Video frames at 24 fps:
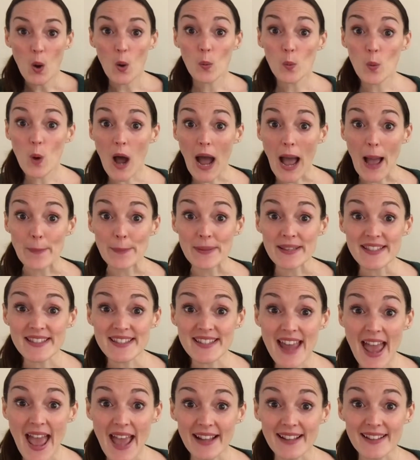What happens
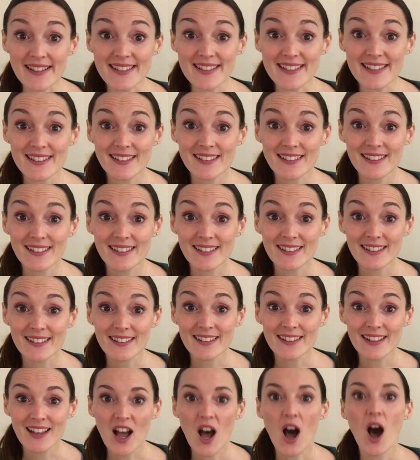next?
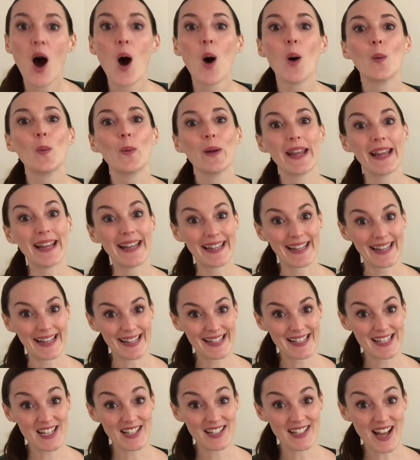We need
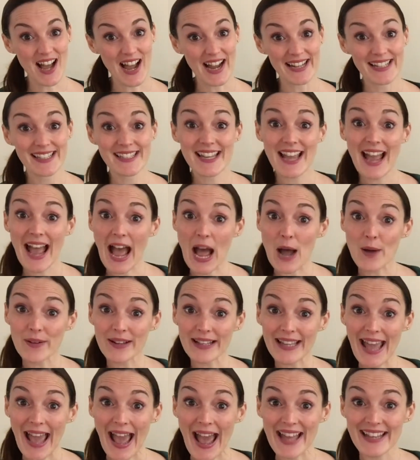to light our
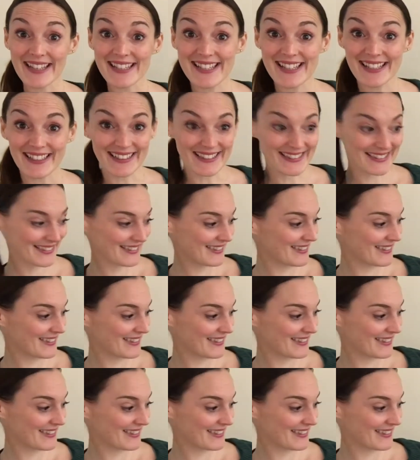candle.